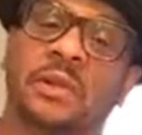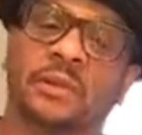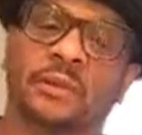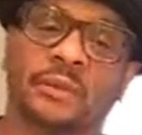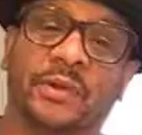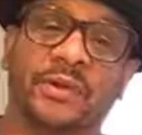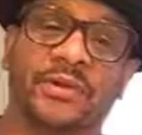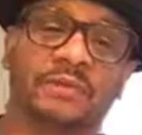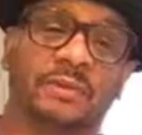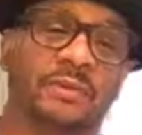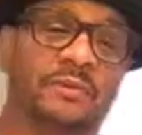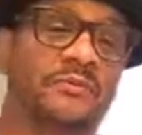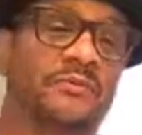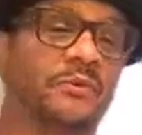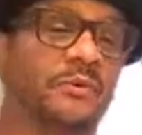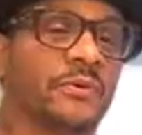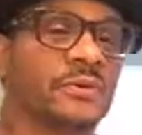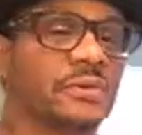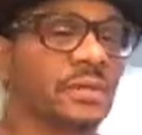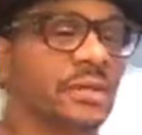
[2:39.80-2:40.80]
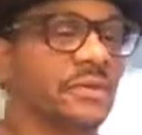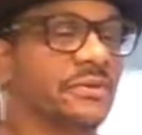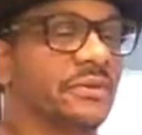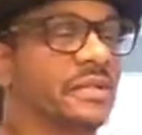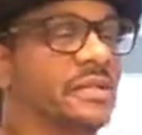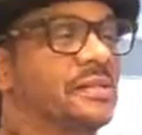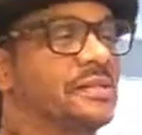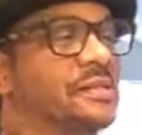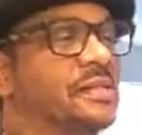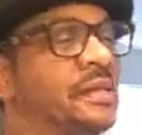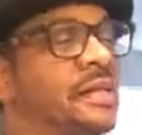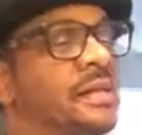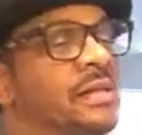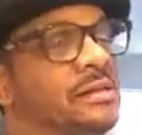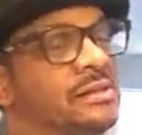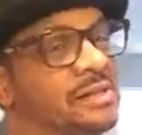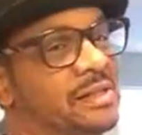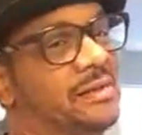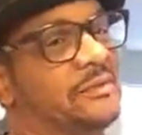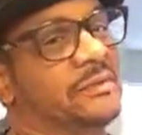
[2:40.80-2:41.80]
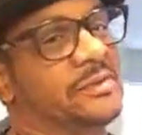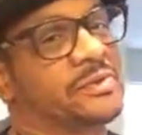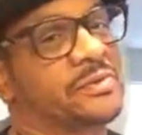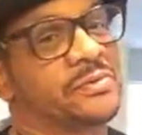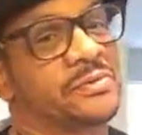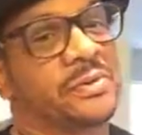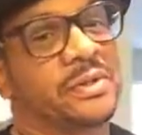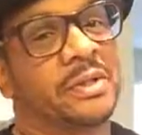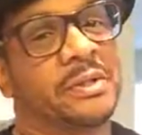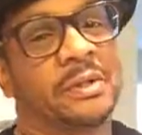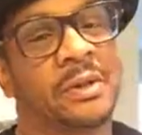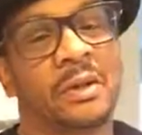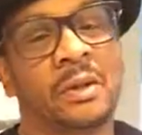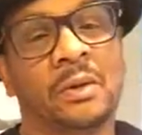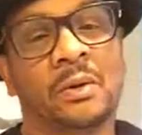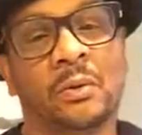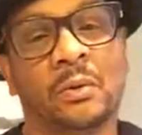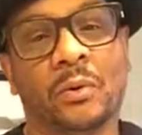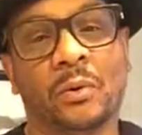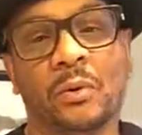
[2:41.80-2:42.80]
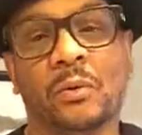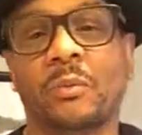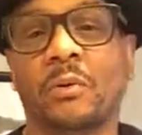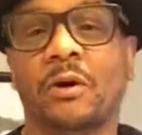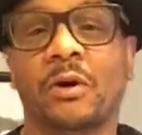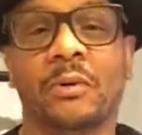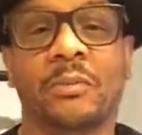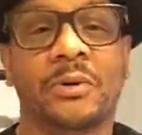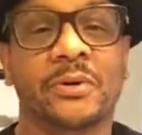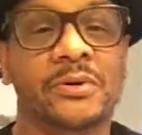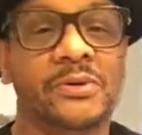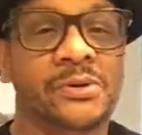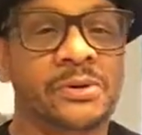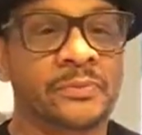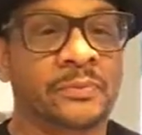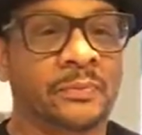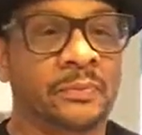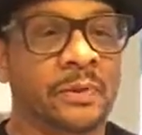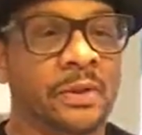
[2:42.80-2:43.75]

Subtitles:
304 Southeast 7th Street, Rogue Barbers.